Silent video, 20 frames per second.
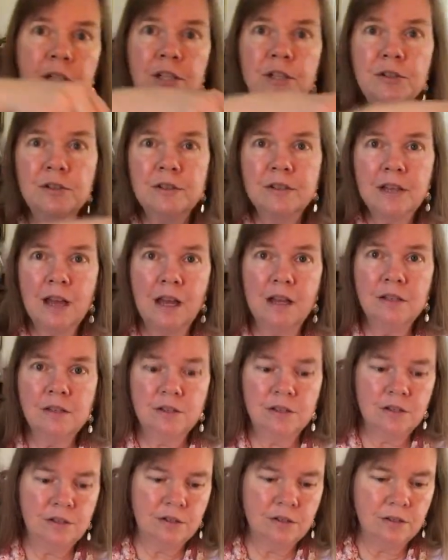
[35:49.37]
in your
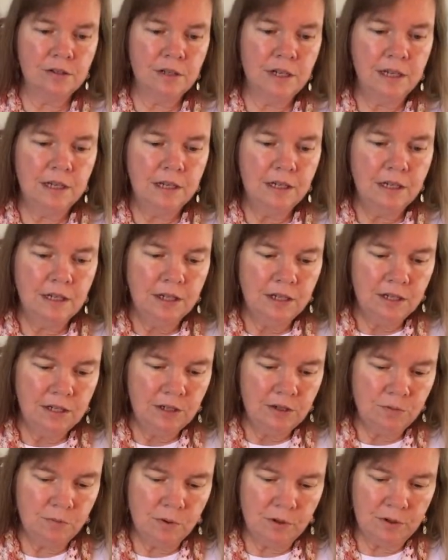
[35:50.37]
stash and
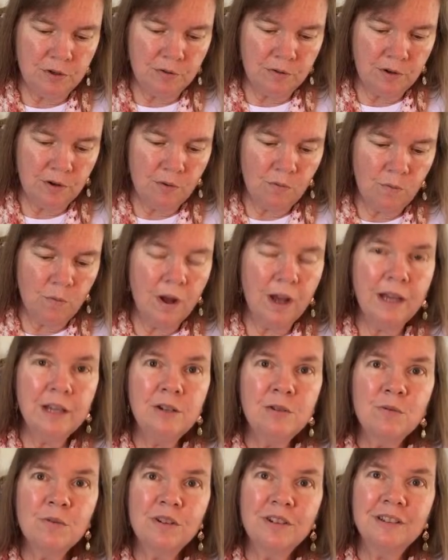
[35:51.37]
you're wondering, why
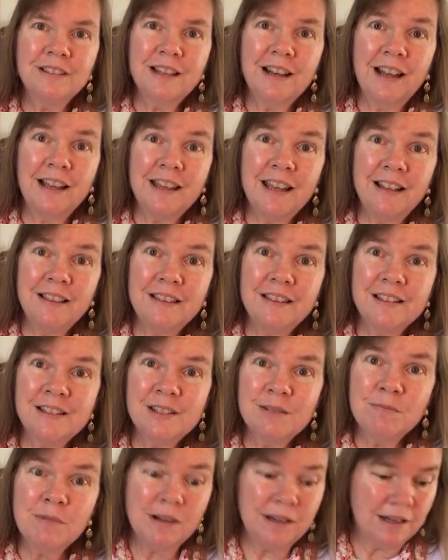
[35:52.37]
in the world did I get
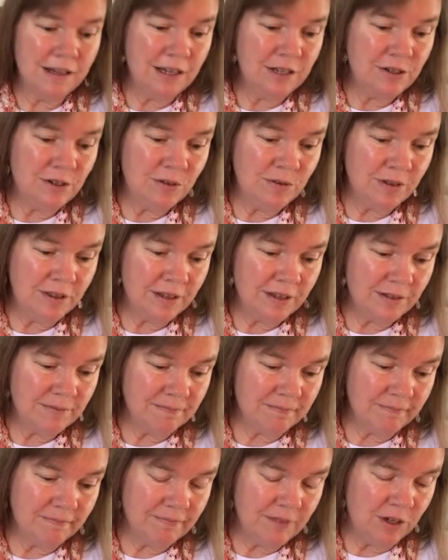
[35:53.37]
this and what can I do with
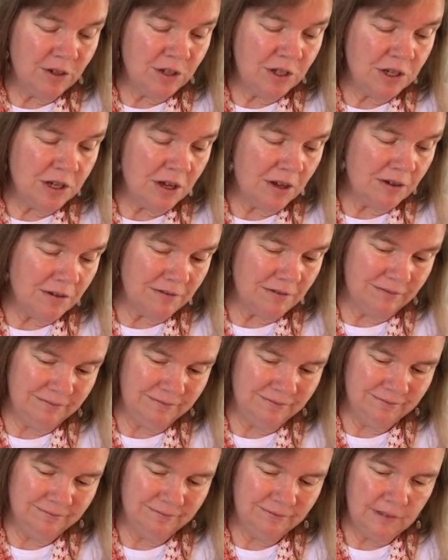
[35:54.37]
it? Here you go.
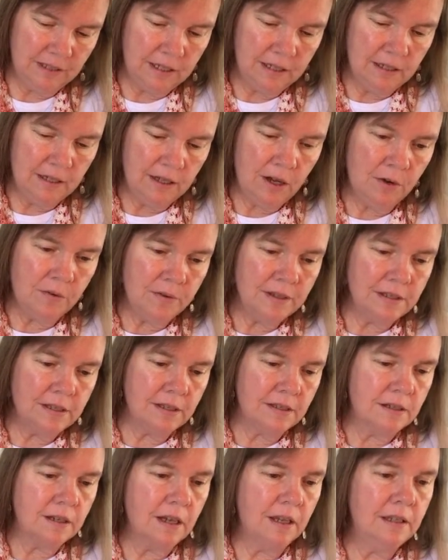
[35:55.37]
Oh,
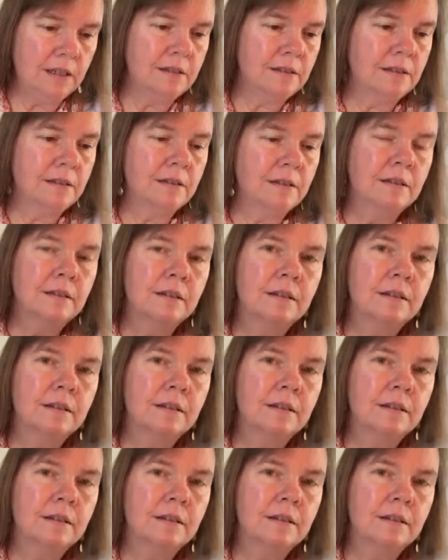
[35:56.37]
this is nice.